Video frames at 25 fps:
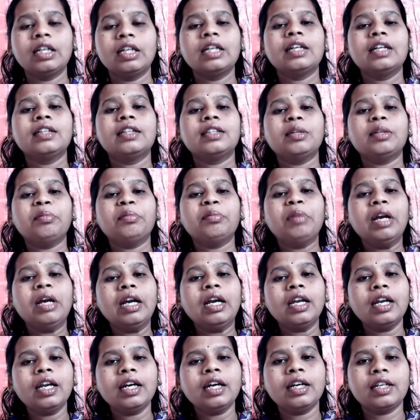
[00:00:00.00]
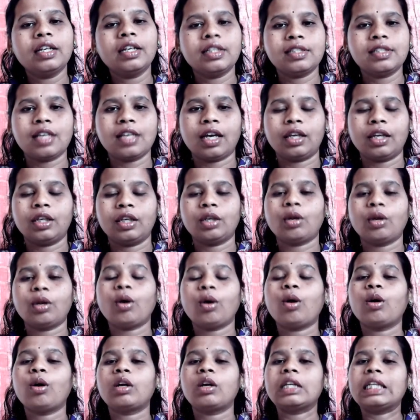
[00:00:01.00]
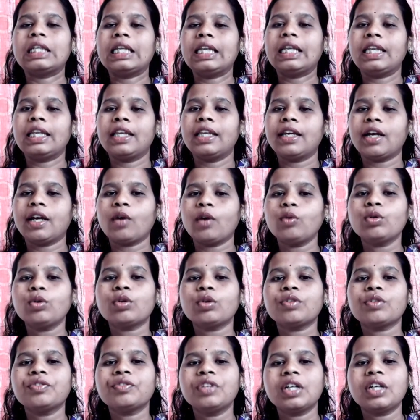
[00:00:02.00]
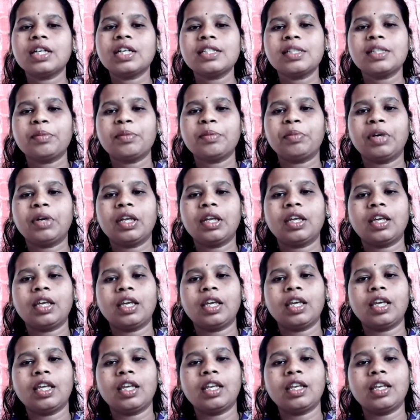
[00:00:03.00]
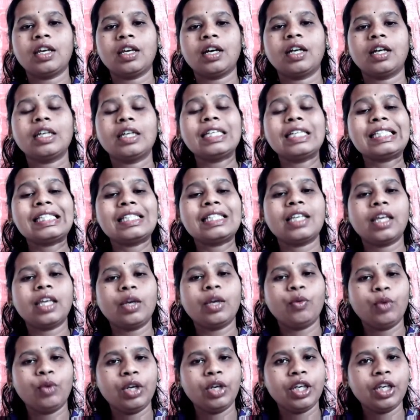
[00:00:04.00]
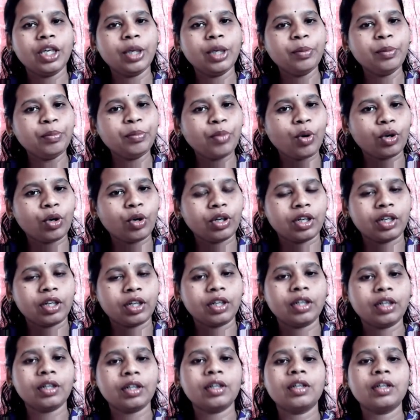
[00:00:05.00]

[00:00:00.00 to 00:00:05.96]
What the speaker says: the building design or the layout of the aseptic area is equally important,